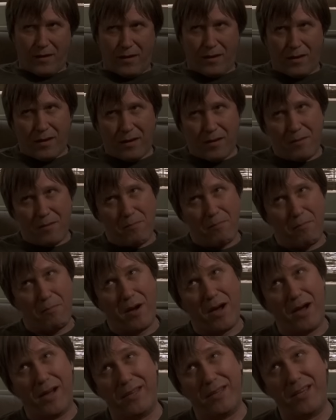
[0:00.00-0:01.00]
in which he
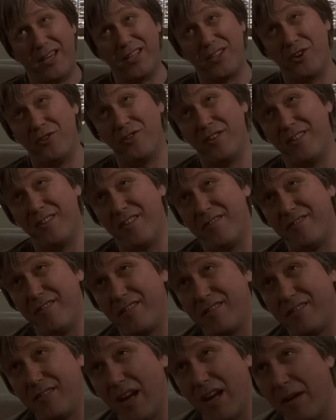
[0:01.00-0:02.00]
says, They shot a
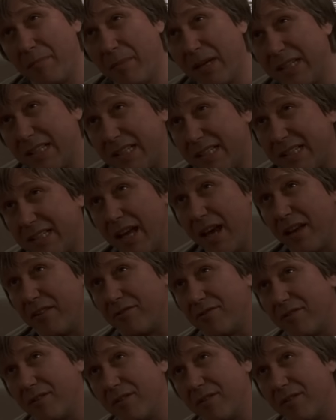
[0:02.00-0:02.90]
guy. Who knows where he